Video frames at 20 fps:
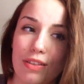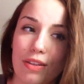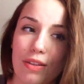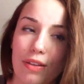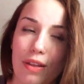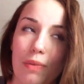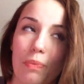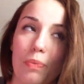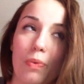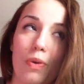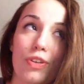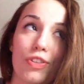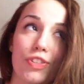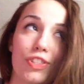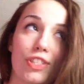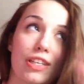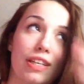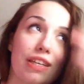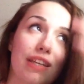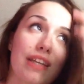
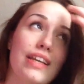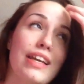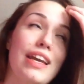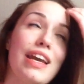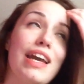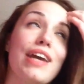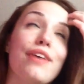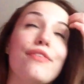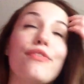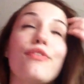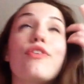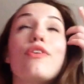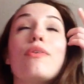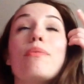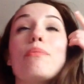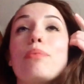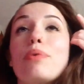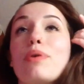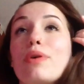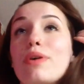watching
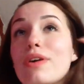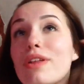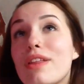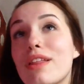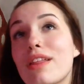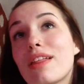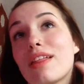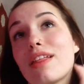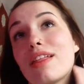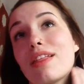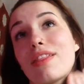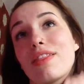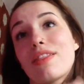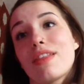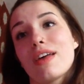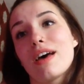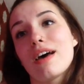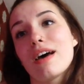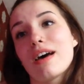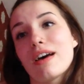everyone put
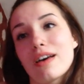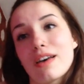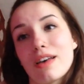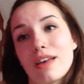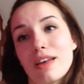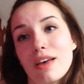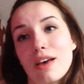their